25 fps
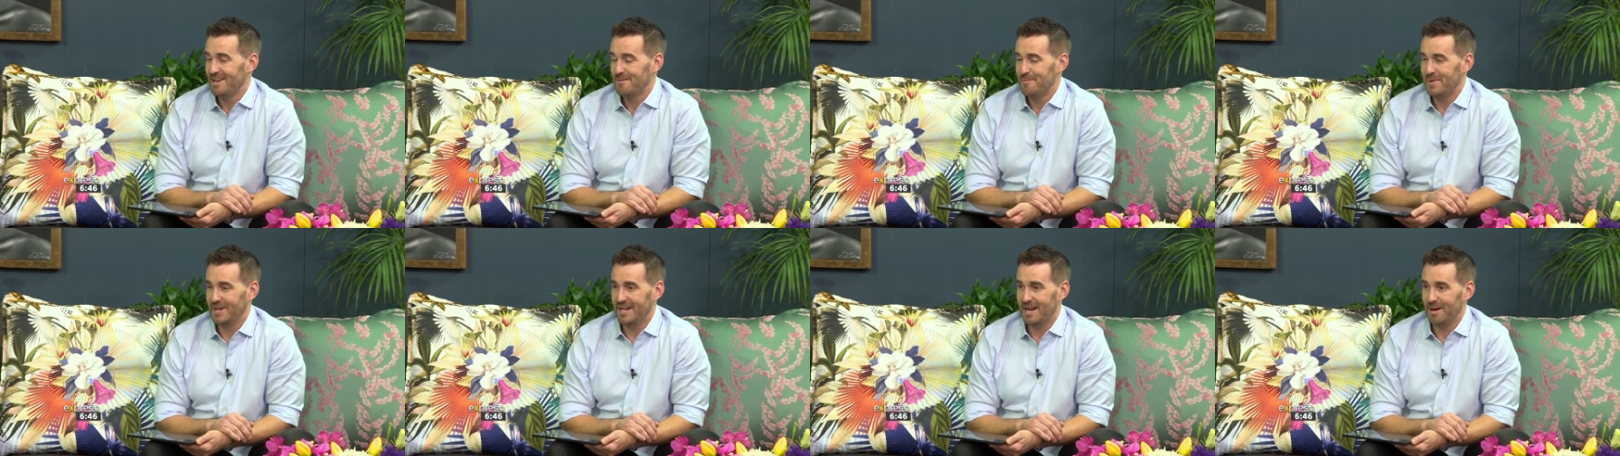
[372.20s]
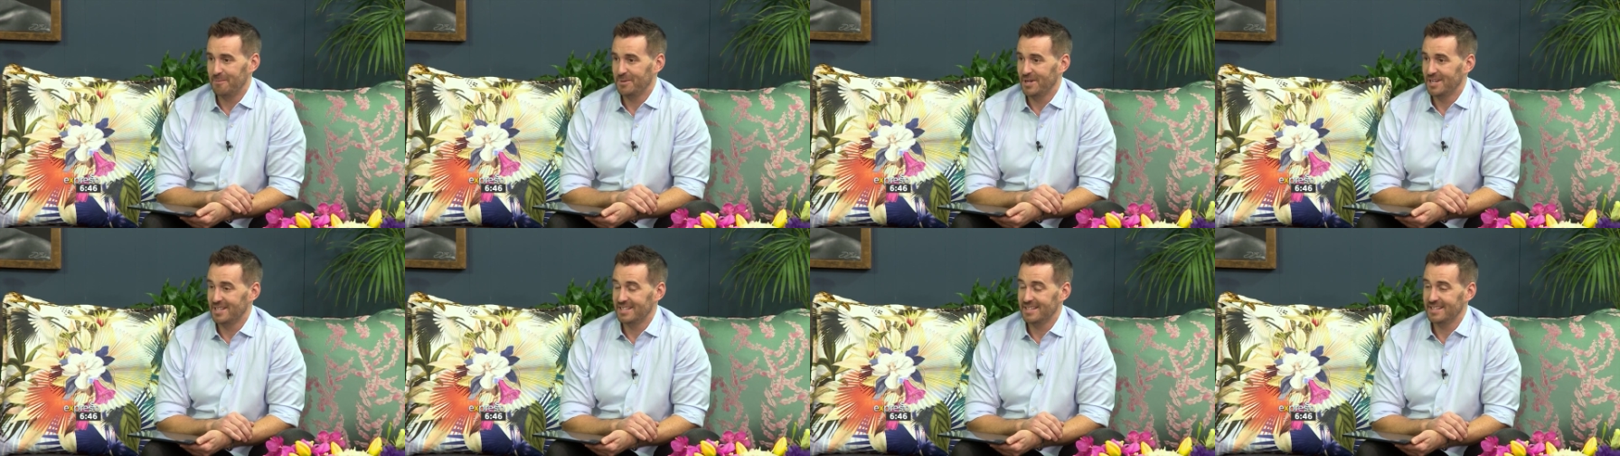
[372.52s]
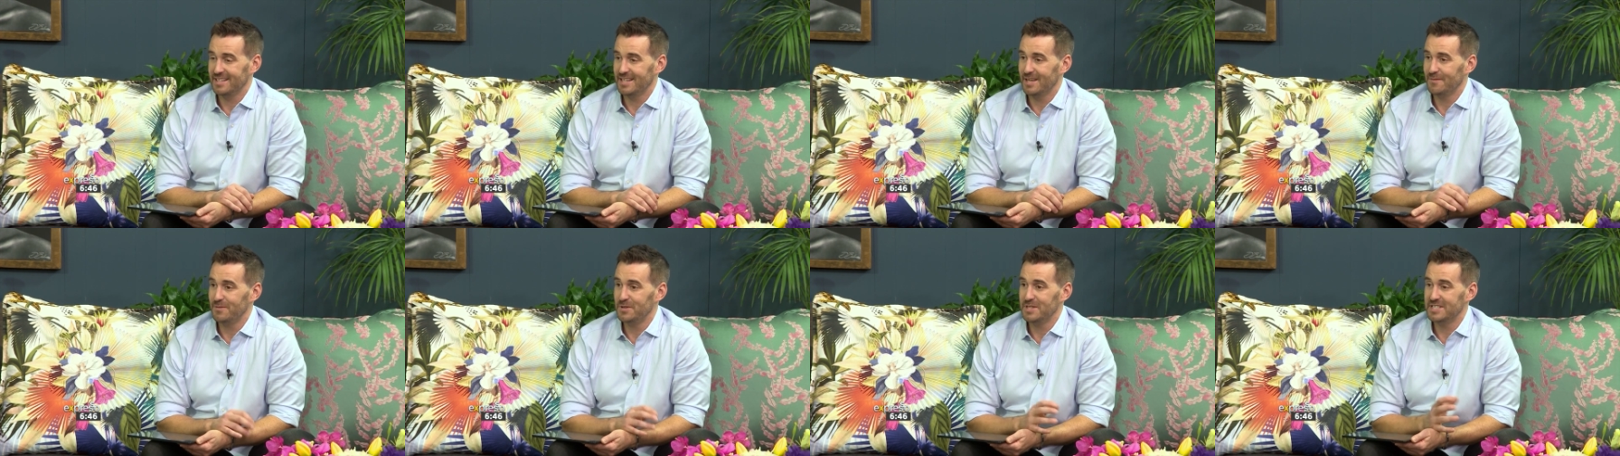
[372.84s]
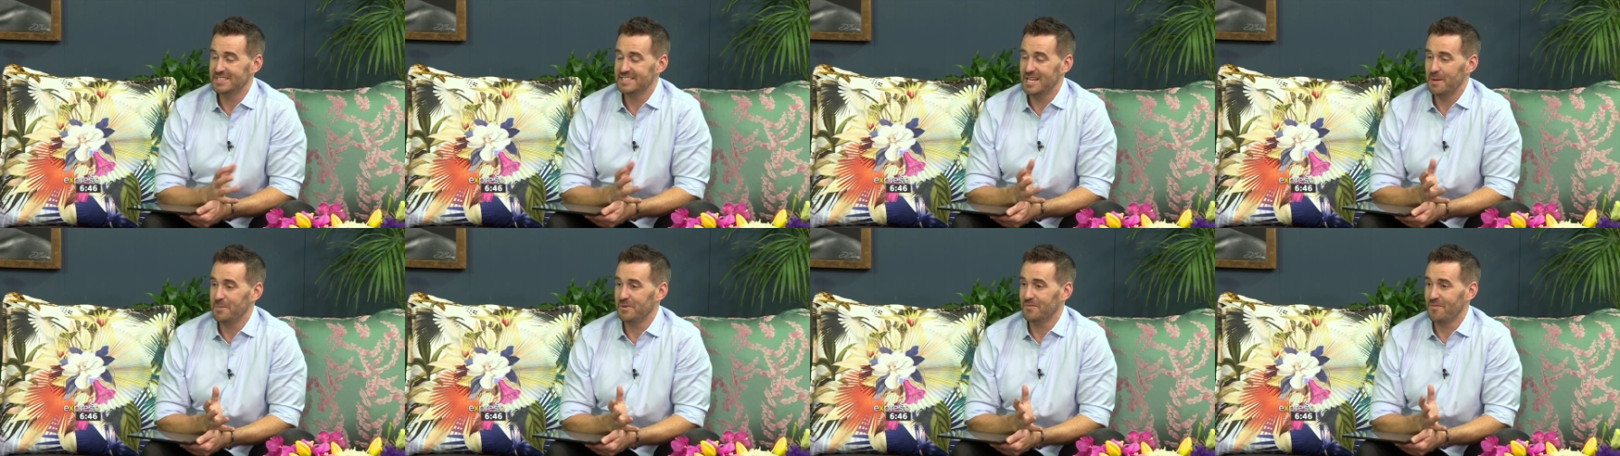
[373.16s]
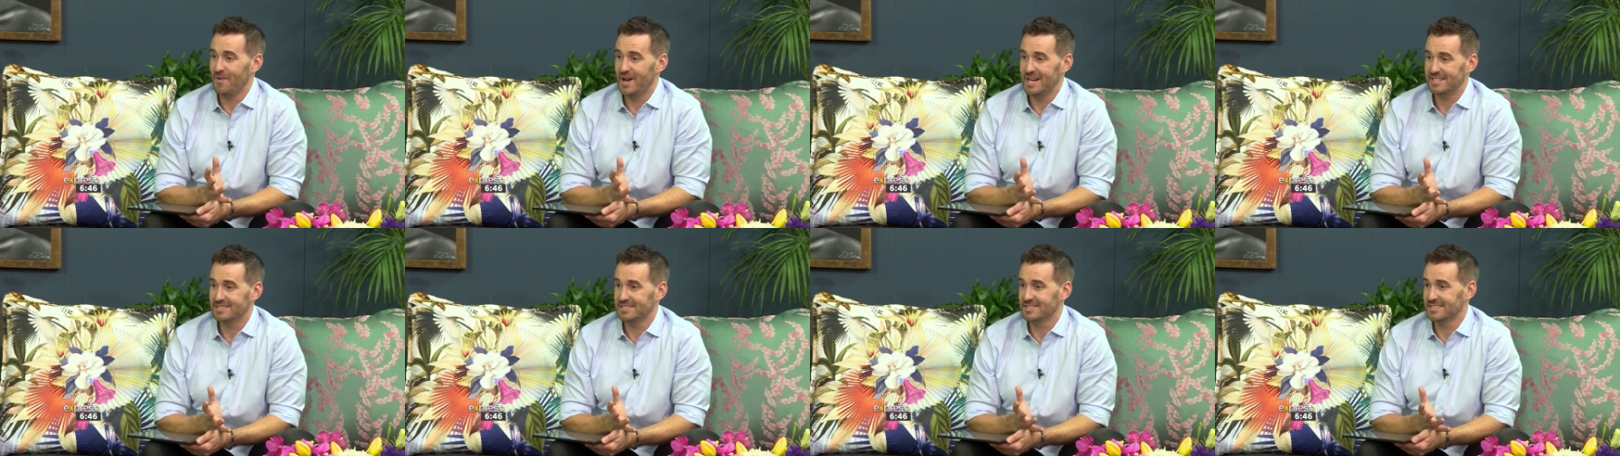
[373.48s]
Thank you. But I'm going to give you the
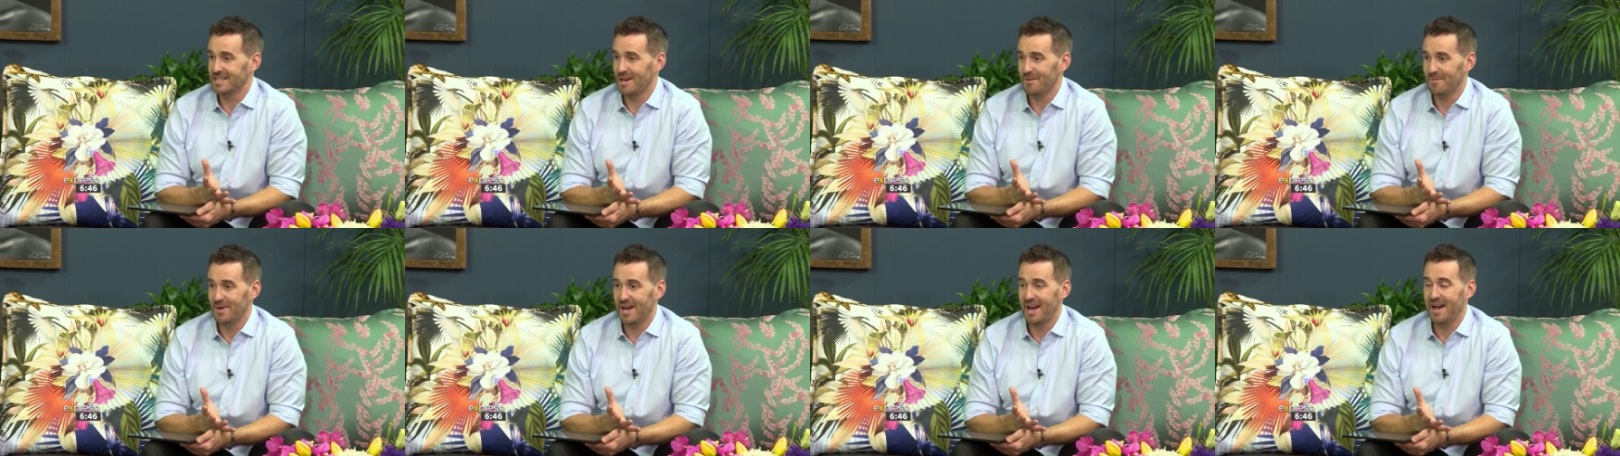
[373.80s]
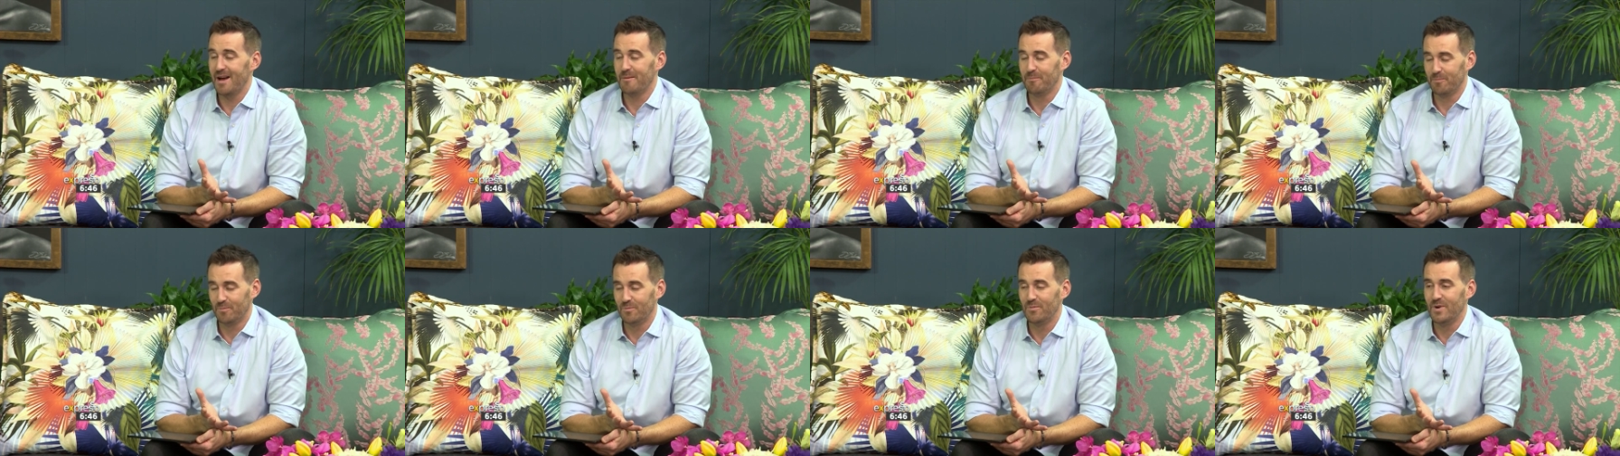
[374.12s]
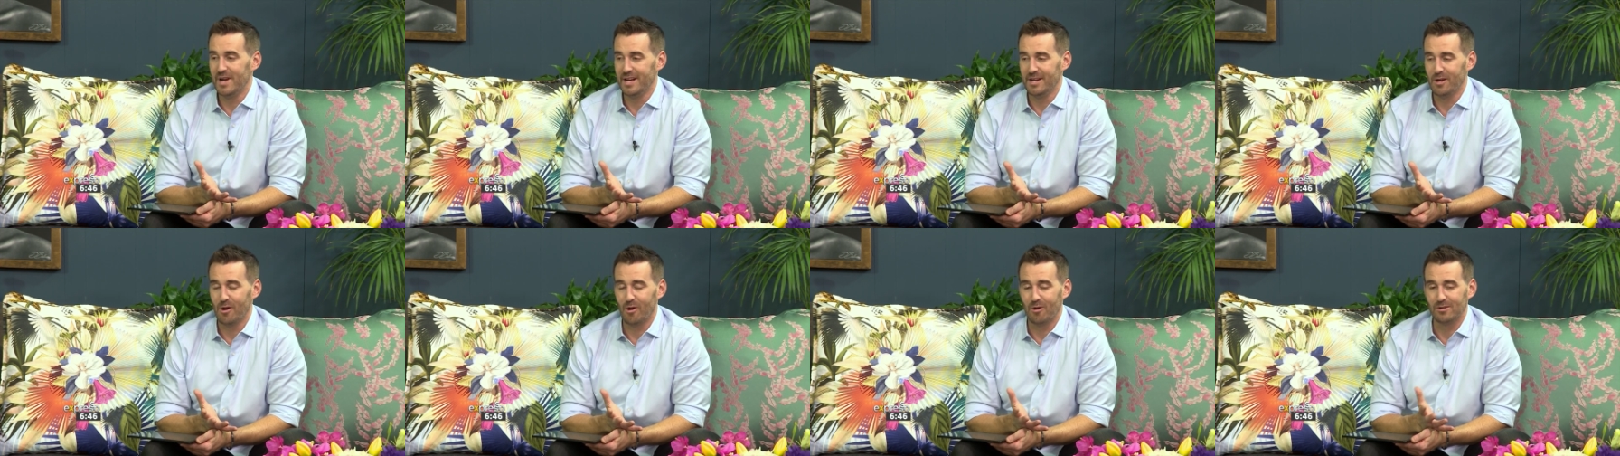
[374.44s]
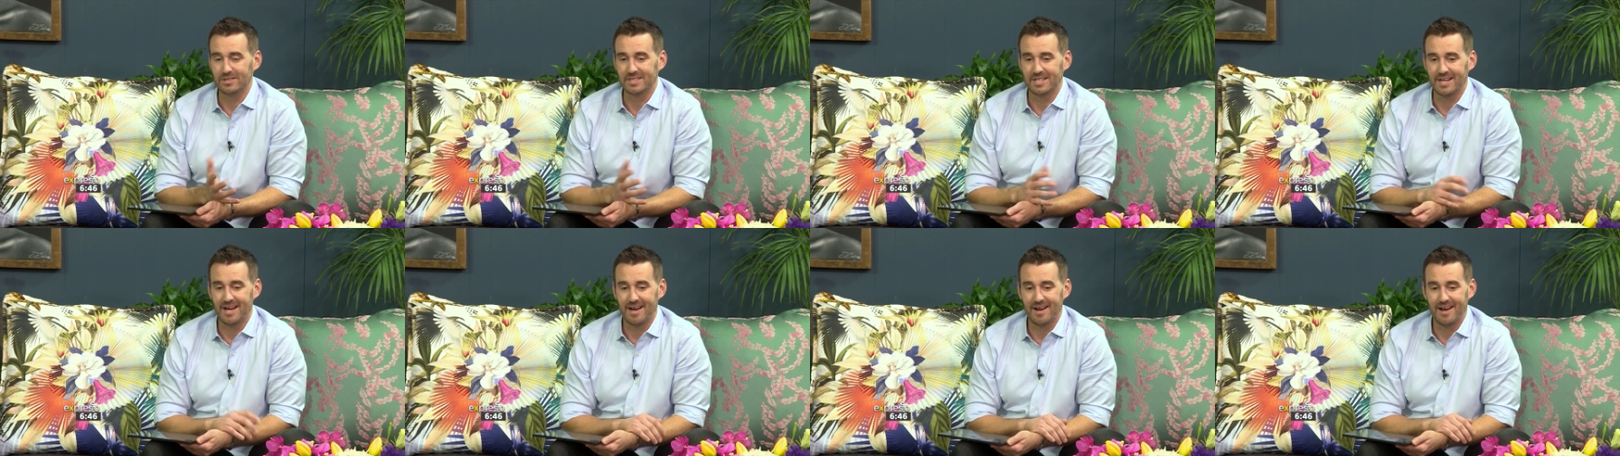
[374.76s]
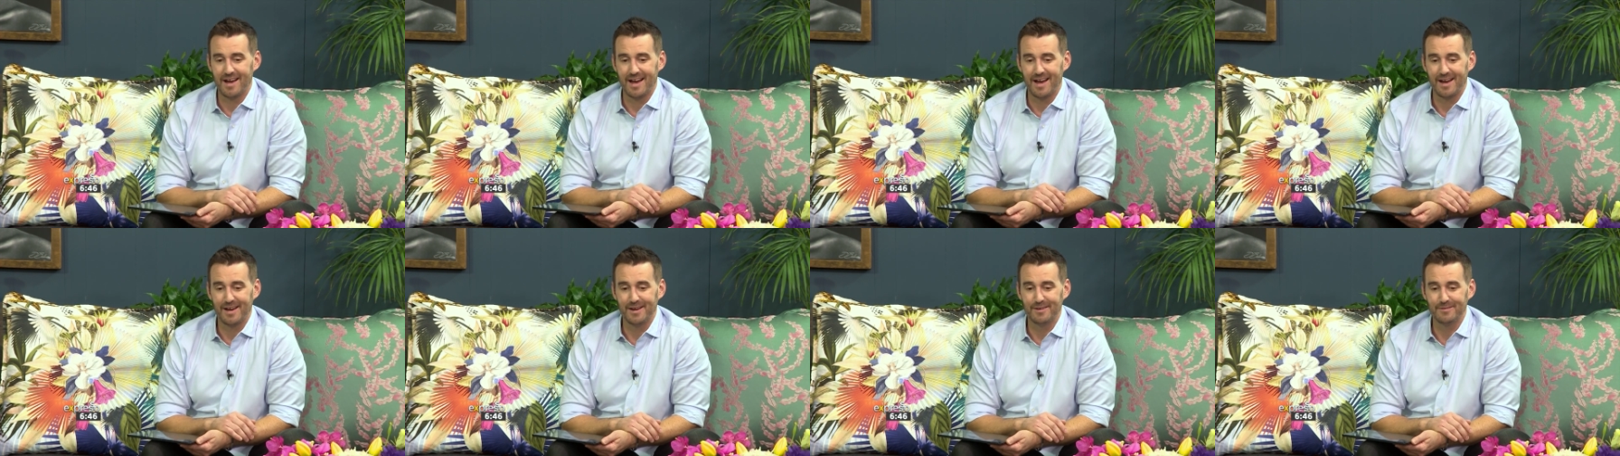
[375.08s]
same advice because I'm really old, and
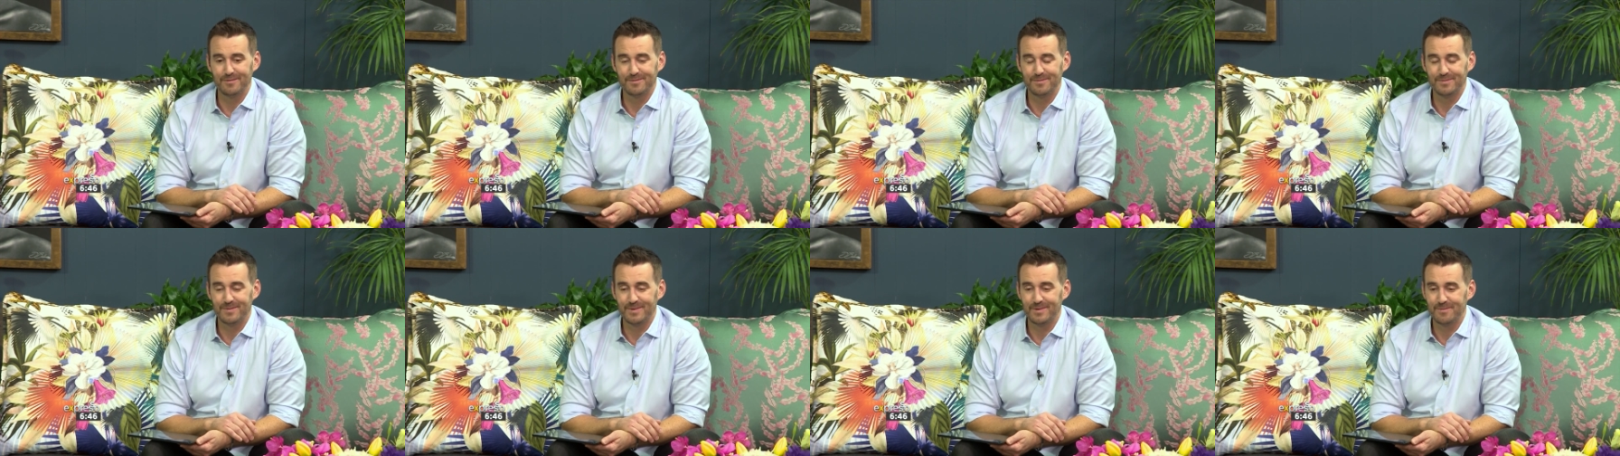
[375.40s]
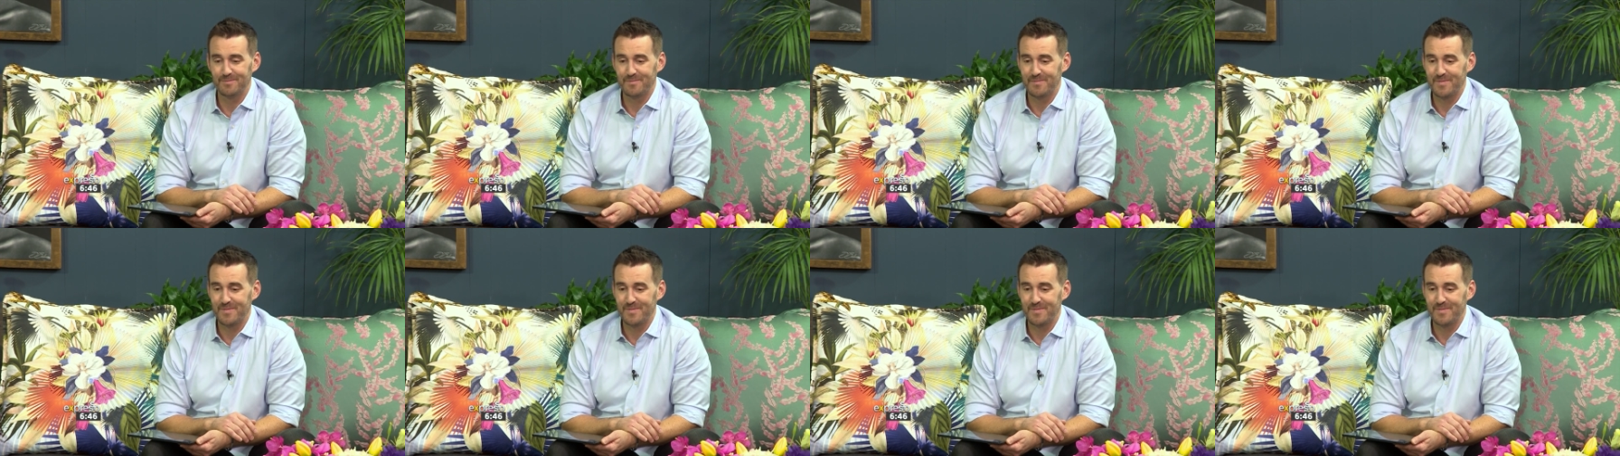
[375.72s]
I've